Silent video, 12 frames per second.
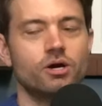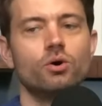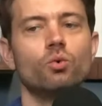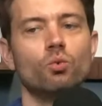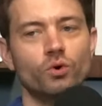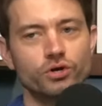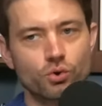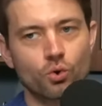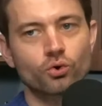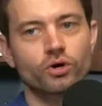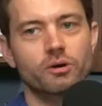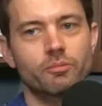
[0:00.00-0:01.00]
Mm-hmm. When you're
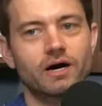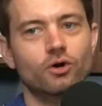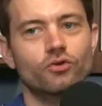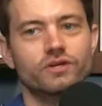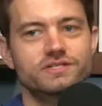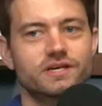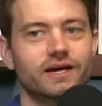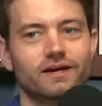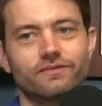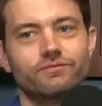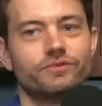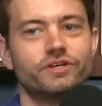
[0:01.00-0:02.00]
ordering a bottle that's
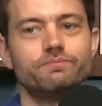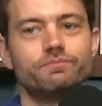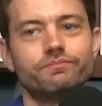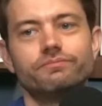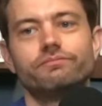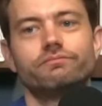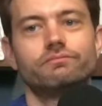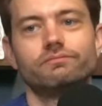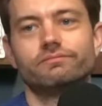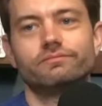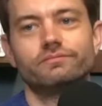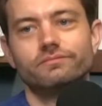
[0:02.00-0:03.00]
like the
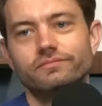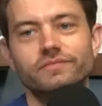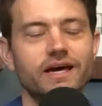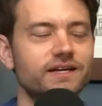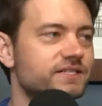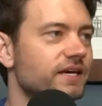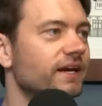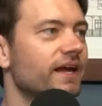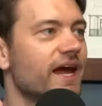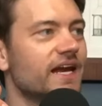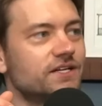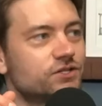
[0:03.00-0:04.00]

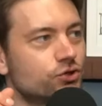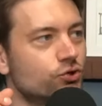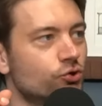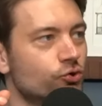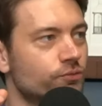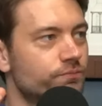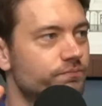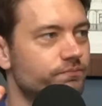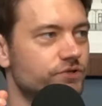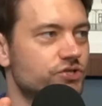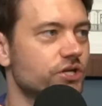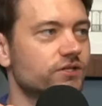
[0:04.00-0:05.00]
1982
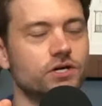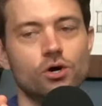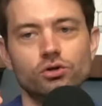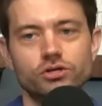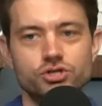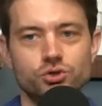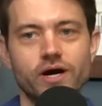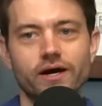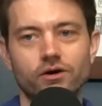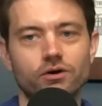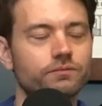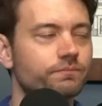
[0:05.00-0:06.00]
Chateau
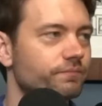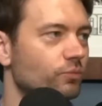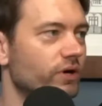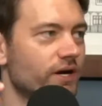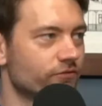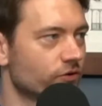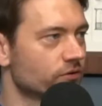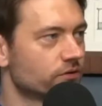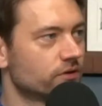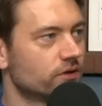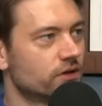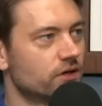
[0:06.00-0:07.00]
Lautrec or whatever,
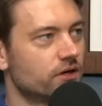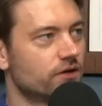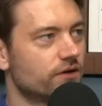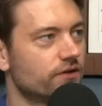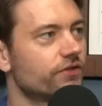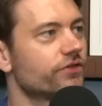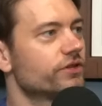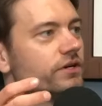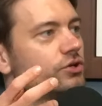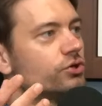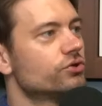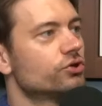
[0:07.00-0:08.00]

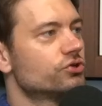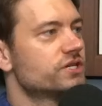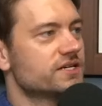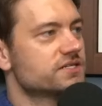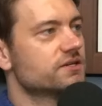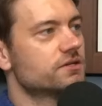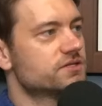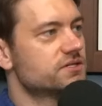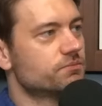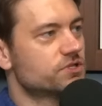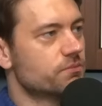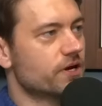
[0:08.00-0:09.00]
that you're testing
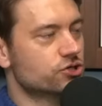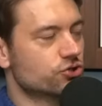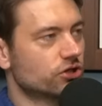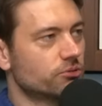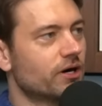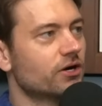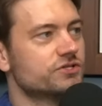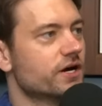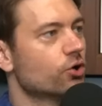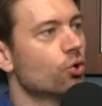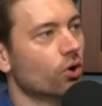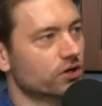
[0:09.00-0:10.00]
to make sure that the bottle's
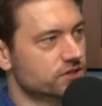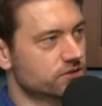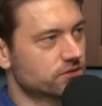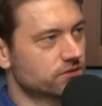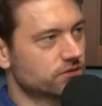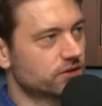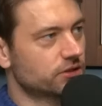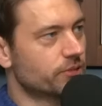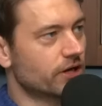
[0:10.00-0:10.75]
not corked. Yeah.